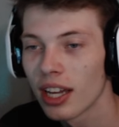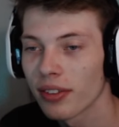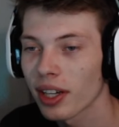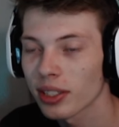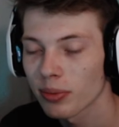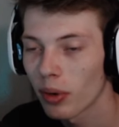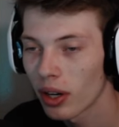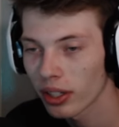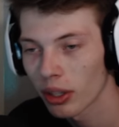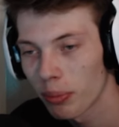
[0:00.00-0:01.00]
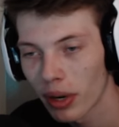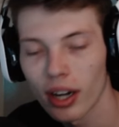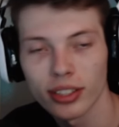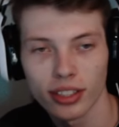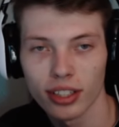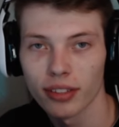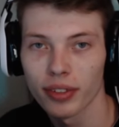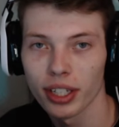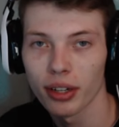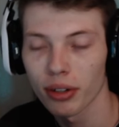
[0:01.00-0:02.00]
If you guys want, go pause it on the
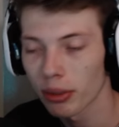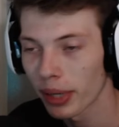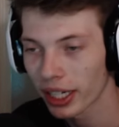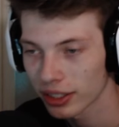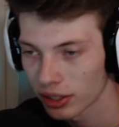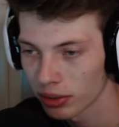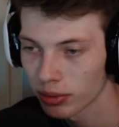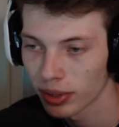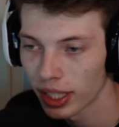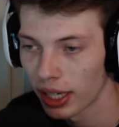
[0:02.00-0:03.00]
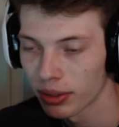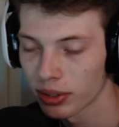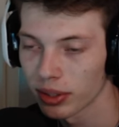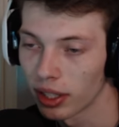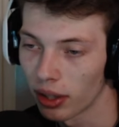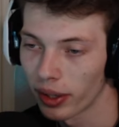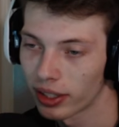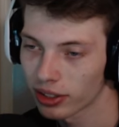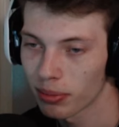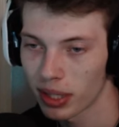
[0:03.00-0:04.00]
video, go back to when I was doing the
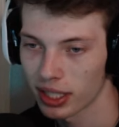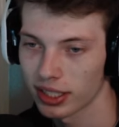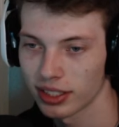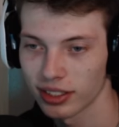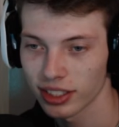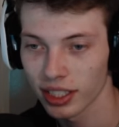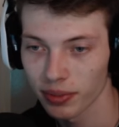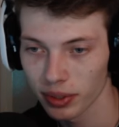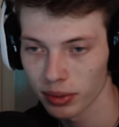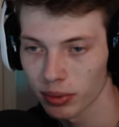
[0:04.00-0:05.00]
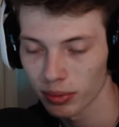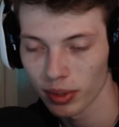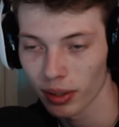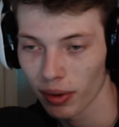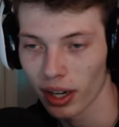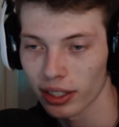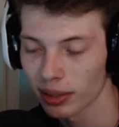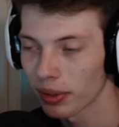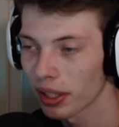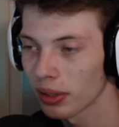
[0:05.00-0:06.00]
loadouts, go pause it, see if you want to rock
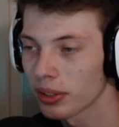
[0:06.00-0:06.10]
some of